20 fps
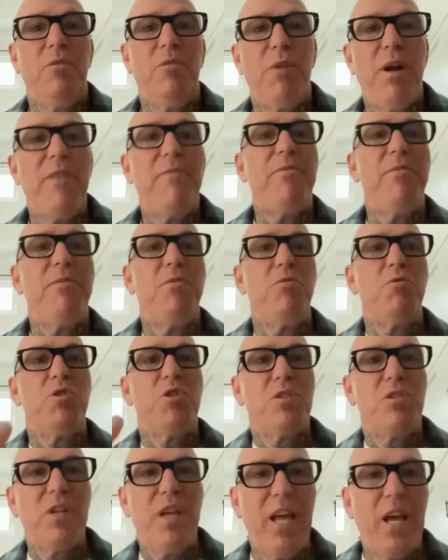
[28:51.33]

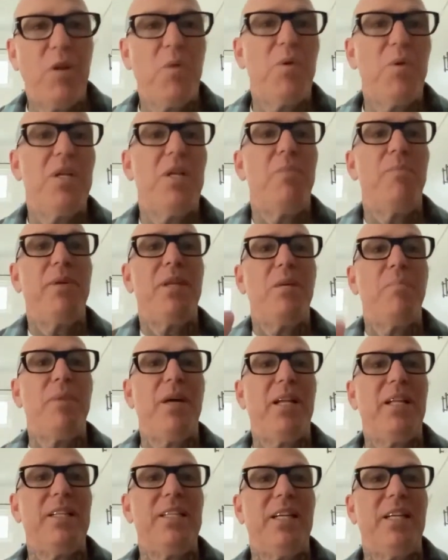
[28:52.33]
Refuge Equanimity
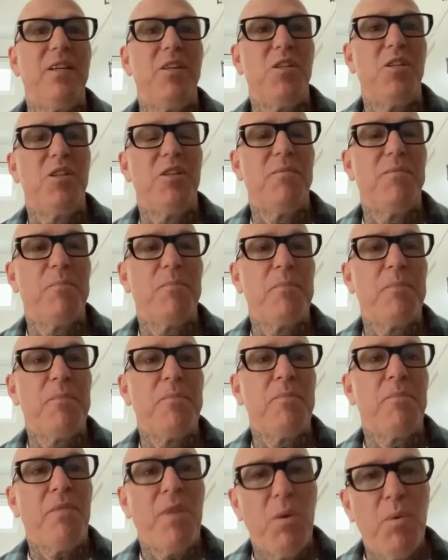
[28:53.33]
meditation,
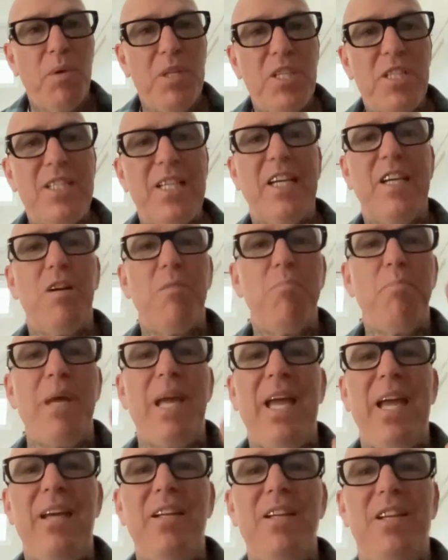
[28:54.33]
which is a
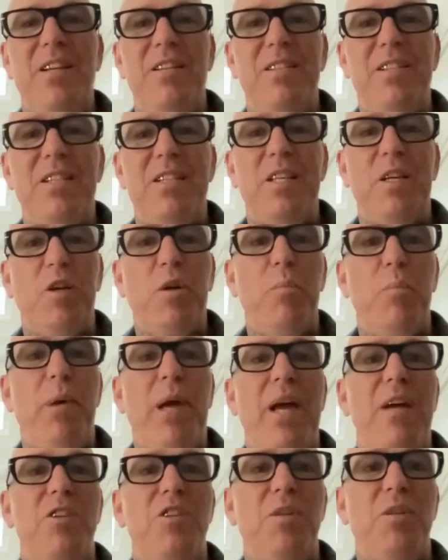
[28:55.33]
companion to the
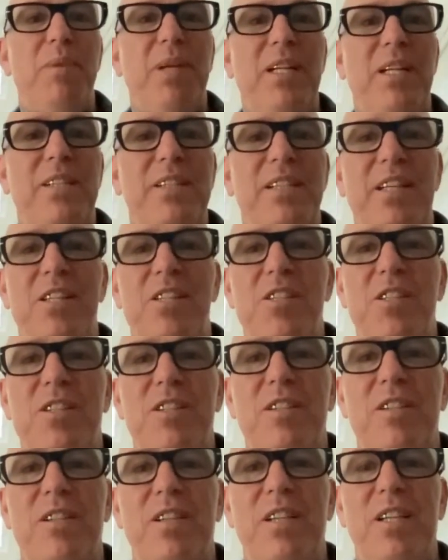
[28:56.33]
compassion
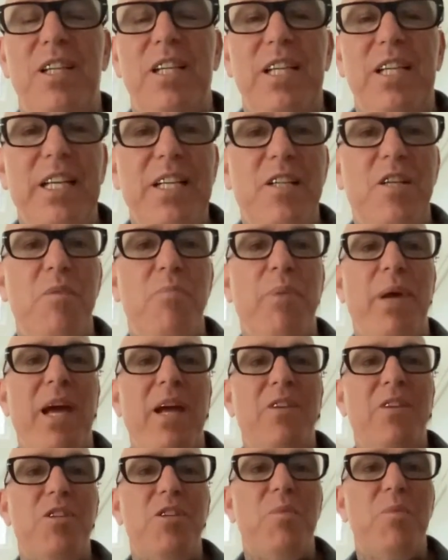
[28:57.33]
meditation. In
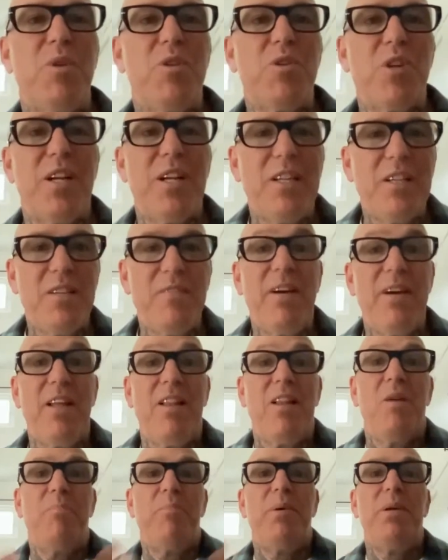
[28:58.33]
compassion, we're trying to
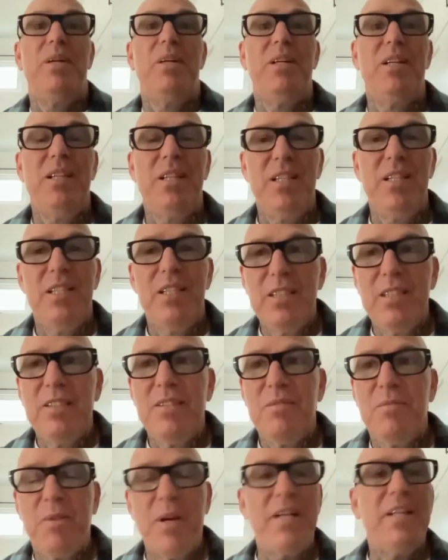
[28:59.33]
develop
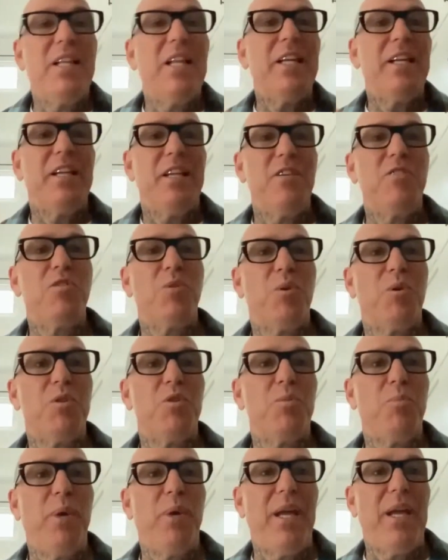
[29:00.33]
friendliness
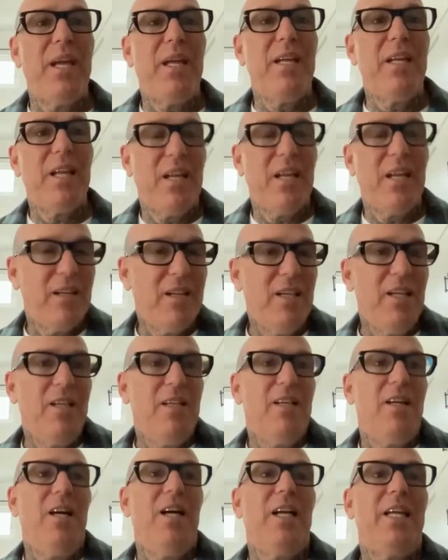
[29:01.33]
towards pain and
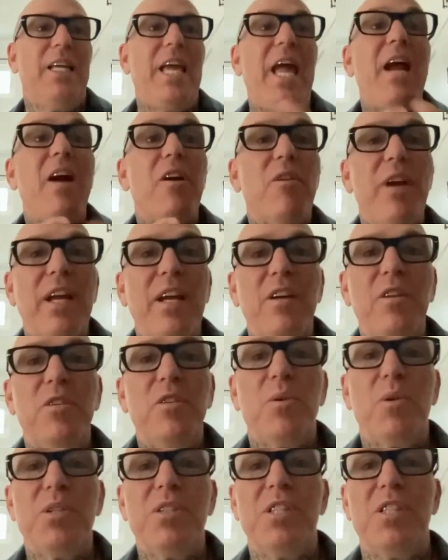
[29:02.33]
caring
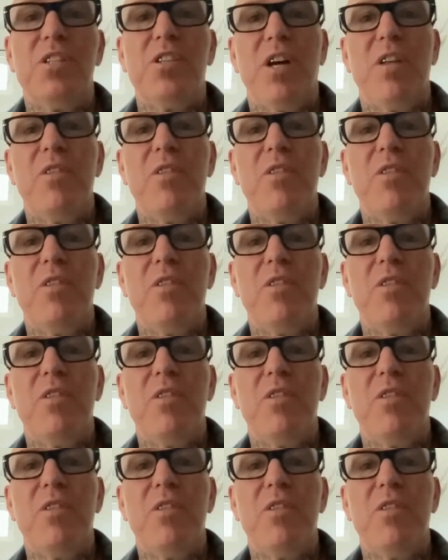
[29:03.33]
towards each